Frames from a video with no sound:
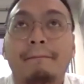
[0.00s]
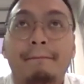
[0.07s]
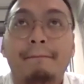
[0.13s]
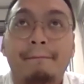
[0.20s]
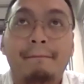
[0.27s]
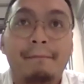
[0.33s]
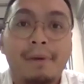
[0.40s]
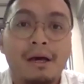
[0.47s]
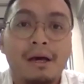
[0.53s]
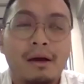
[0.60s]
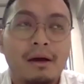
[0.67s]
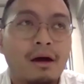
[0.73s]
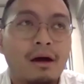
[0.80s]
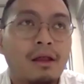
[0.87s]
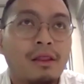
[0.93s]

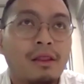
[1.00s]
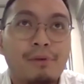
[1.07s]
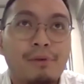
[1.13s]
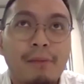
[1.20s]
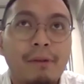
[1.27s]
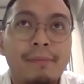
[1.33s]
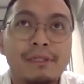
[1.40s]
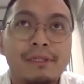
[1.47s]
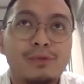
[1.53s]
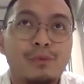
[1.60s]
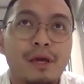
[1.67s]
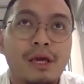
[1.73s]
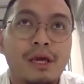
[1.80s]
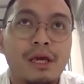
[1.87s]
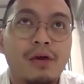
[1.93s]
The problem is
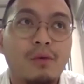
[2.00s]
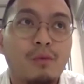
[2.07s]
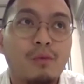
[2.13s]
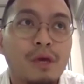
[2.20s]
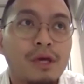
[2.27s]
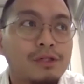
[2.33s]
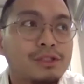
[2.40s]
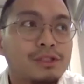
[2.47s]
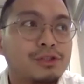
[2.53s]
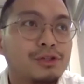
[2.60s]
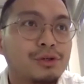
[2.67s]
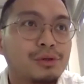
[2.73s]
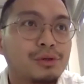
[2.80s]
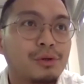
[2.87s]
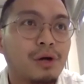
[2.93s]
we used
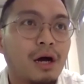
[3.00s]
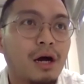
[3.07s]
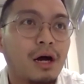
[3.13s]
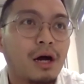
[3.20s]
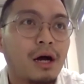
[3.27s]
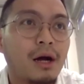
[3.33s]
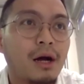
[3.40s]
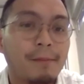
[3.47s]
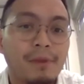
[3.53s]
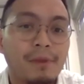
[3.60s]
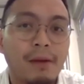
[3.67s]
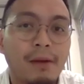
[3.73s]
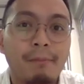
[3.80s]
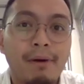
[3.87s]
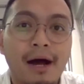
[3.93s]
to
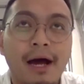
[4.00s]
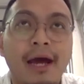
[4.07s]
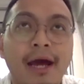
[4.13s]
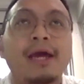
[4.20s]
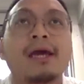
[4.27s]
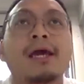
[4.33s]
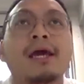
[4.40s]
buy